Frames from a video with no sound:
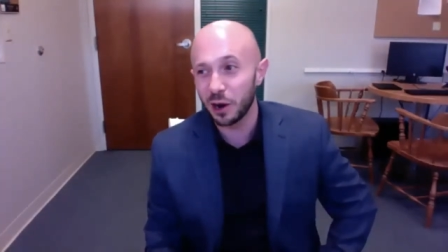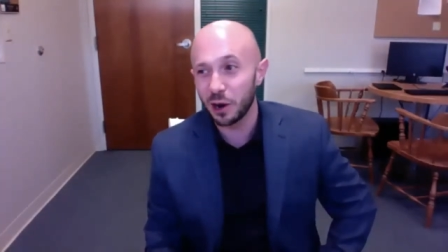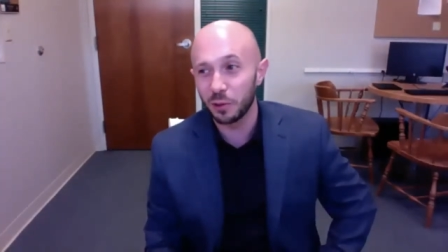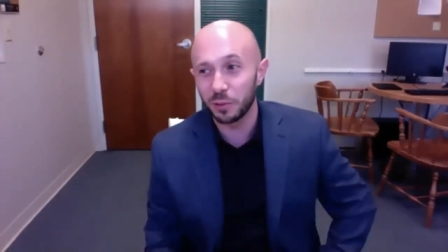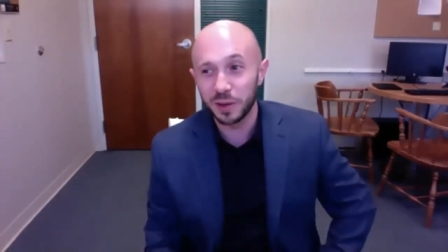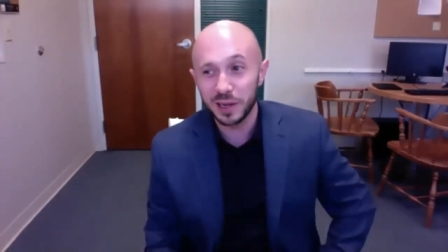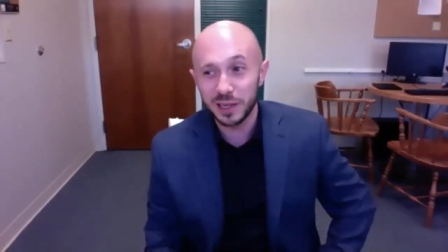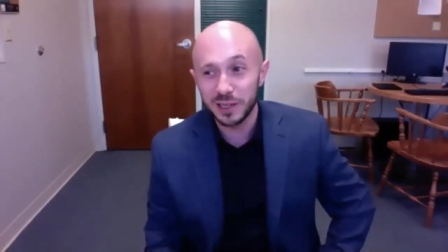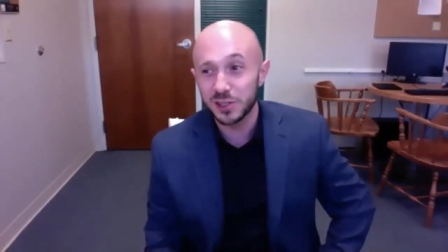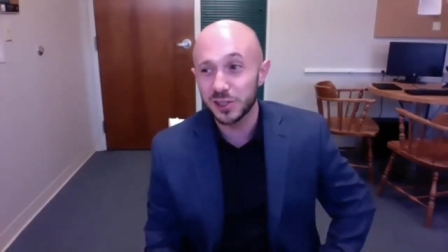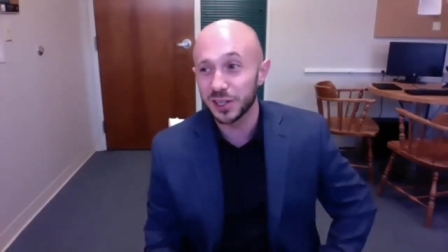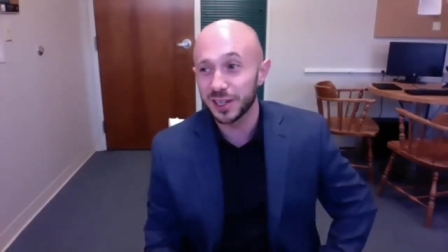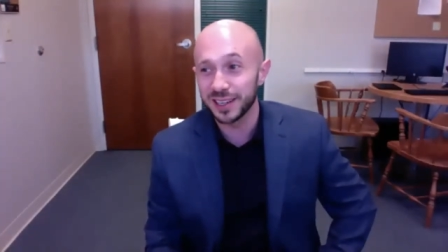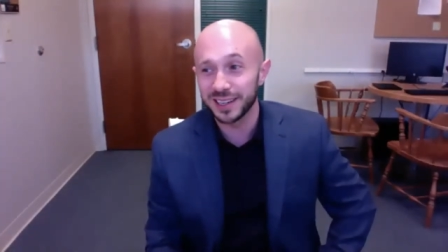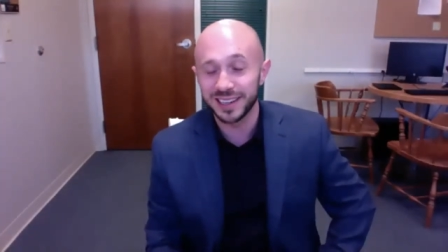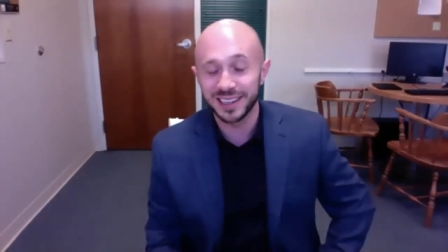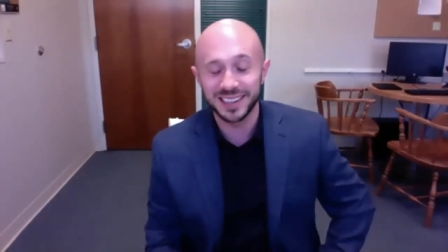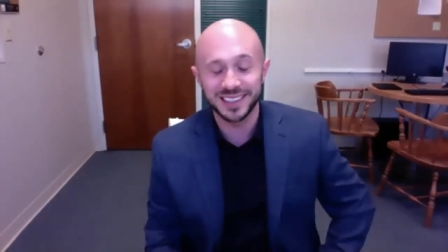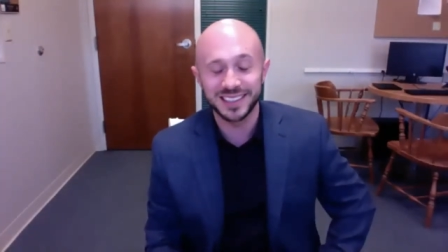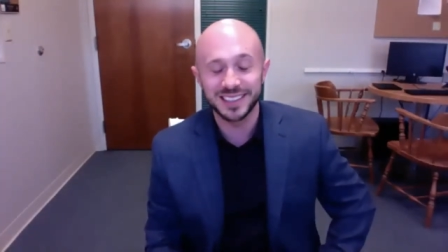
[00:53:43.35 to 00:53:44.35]
our
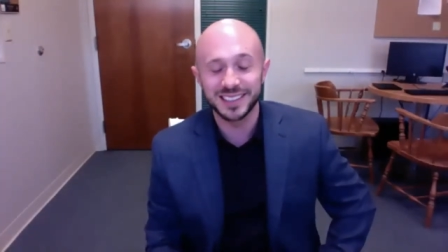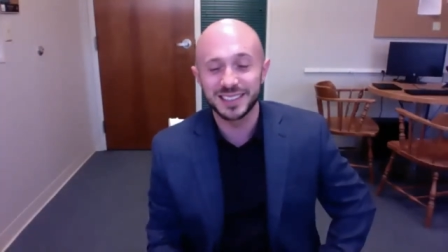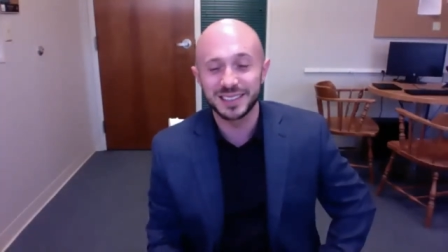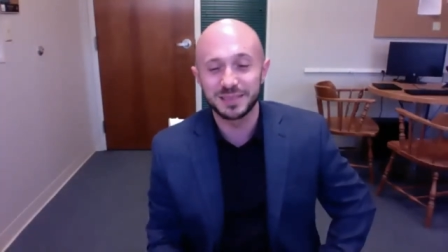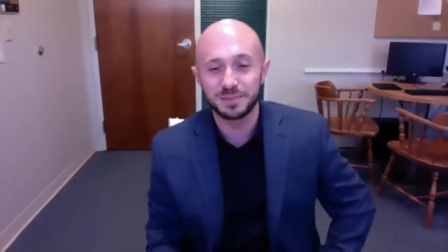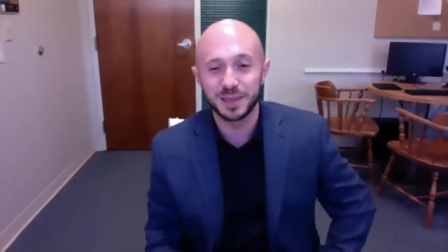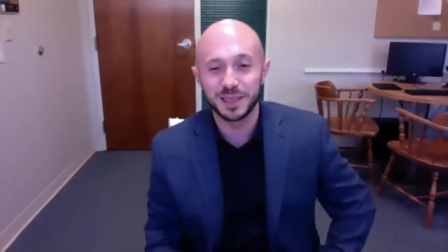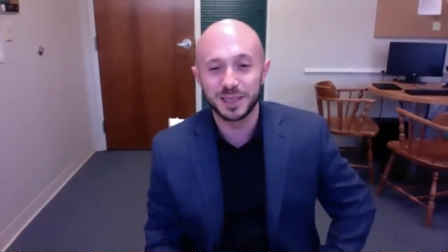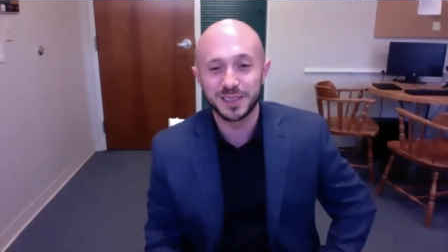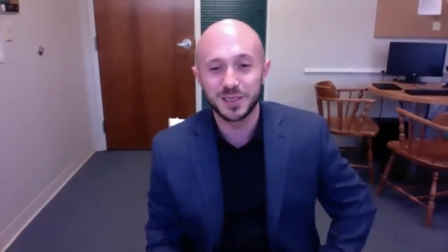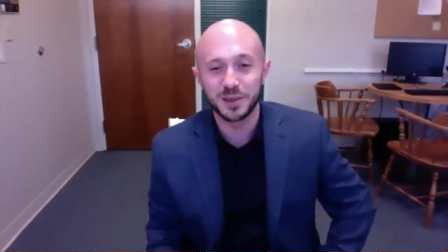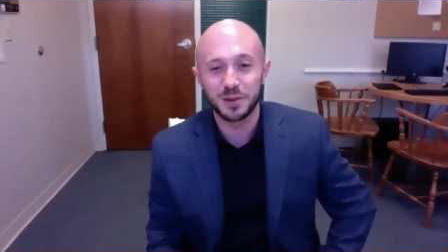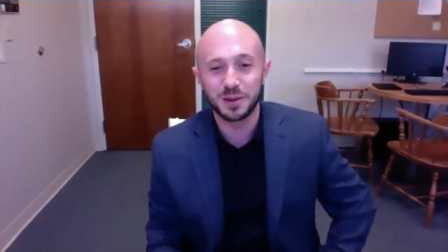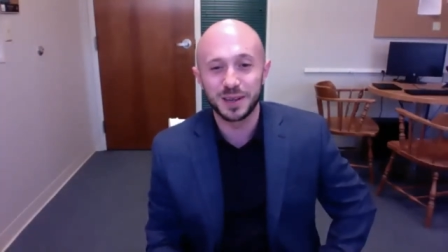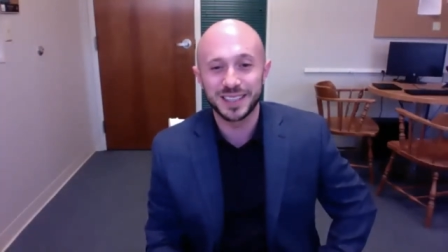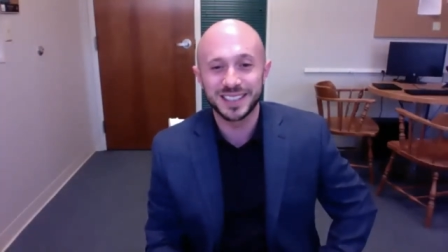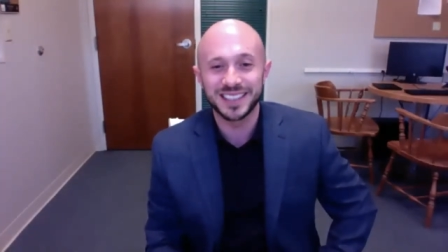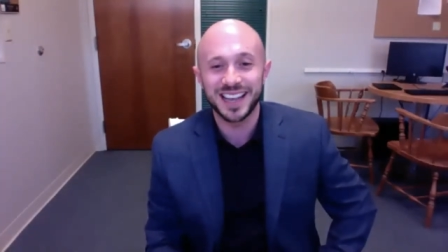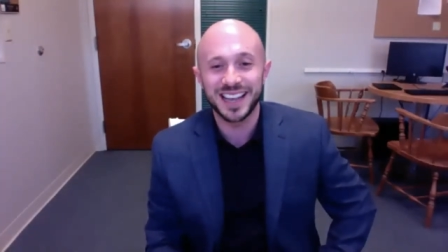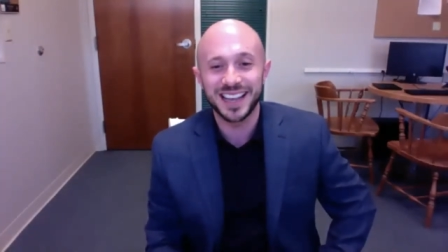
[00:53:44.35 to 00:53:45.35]
region, has been so
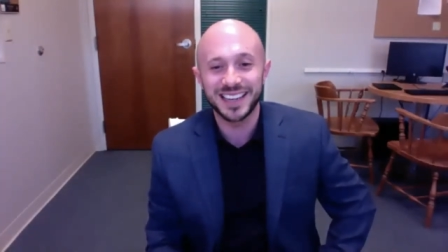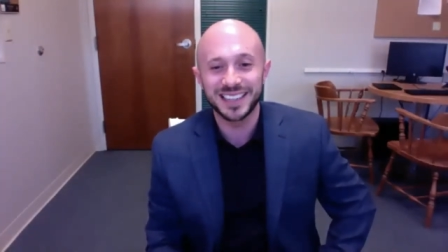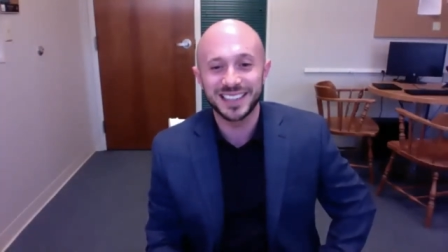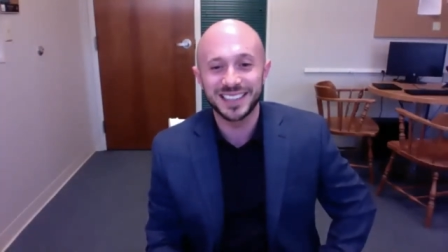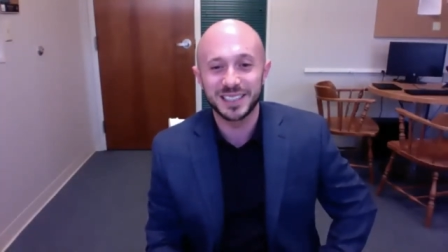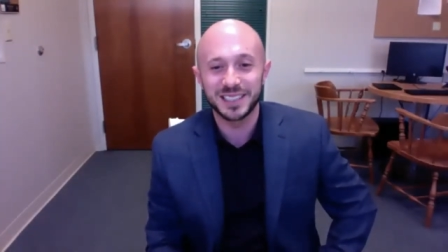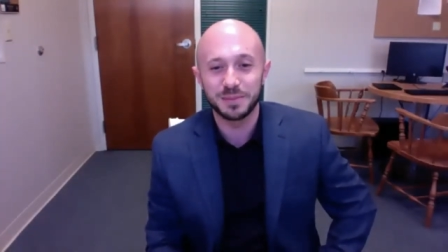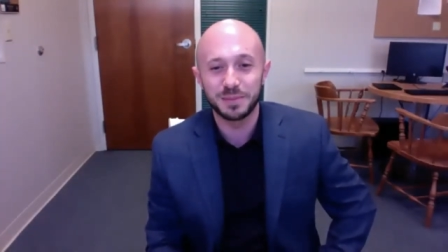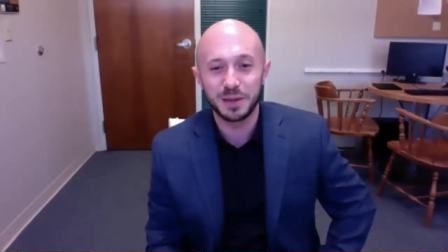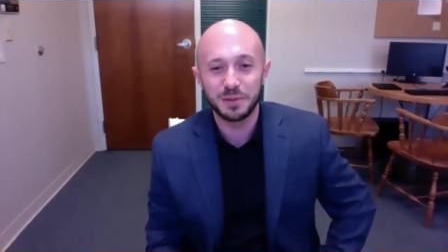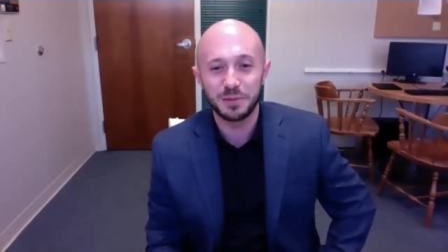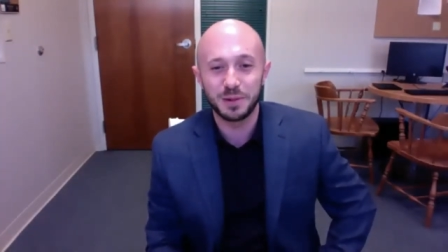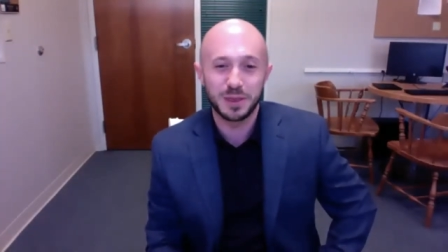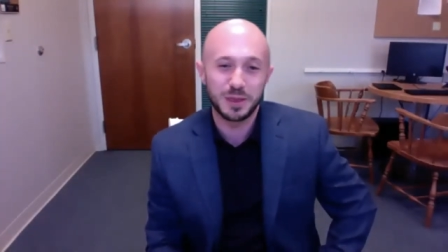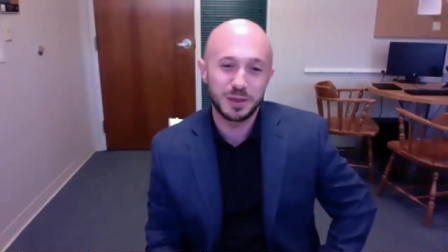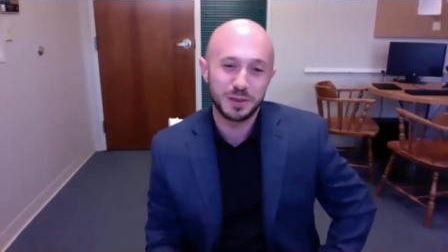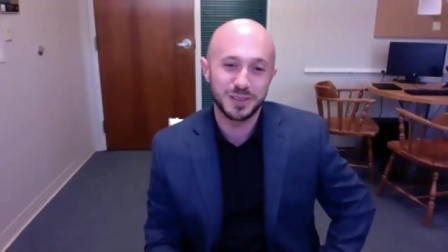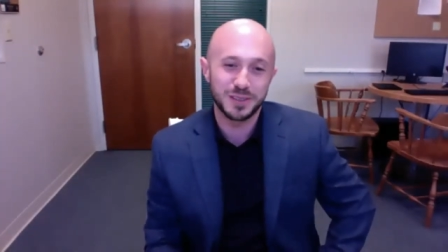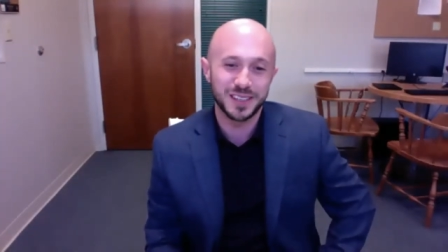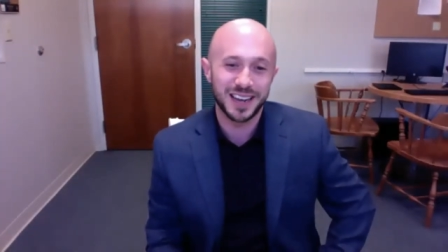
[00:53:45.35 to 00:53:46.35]
excited to be
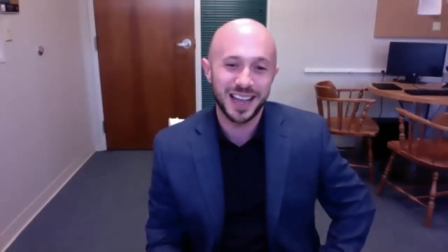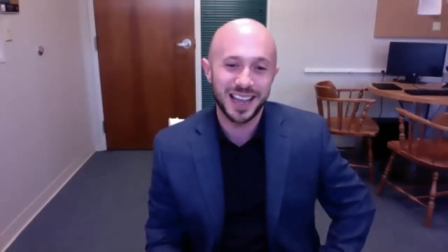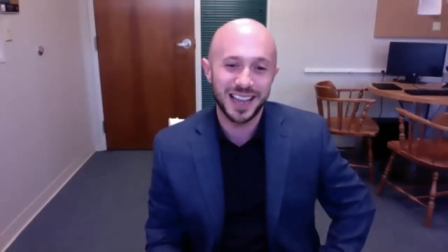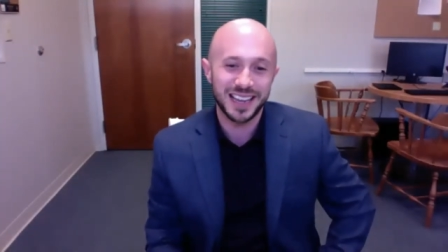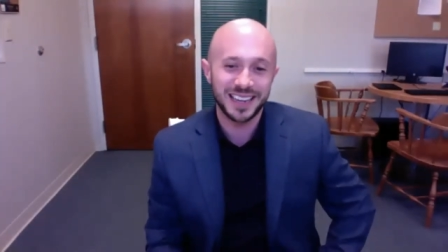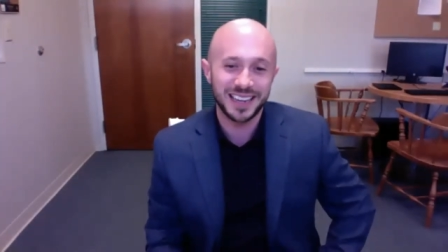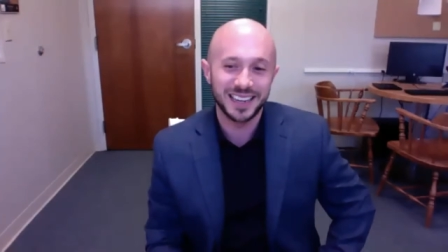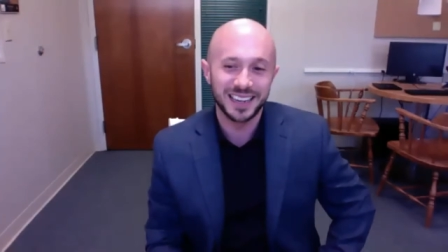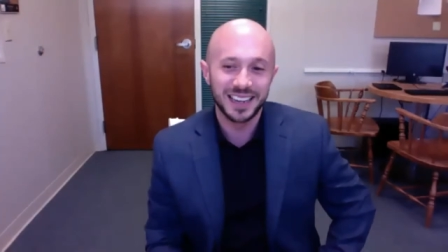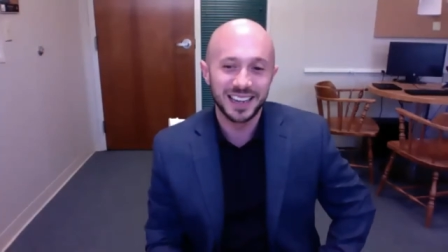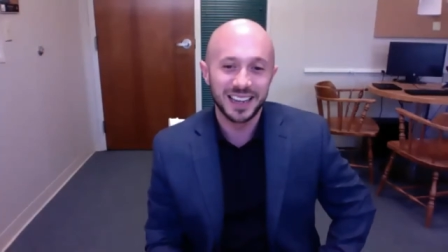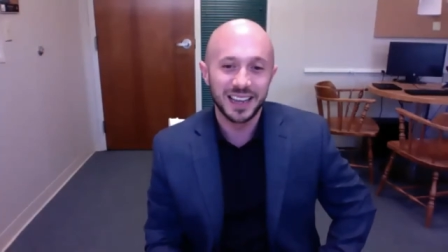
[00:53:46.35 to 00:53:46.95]
with you tonight.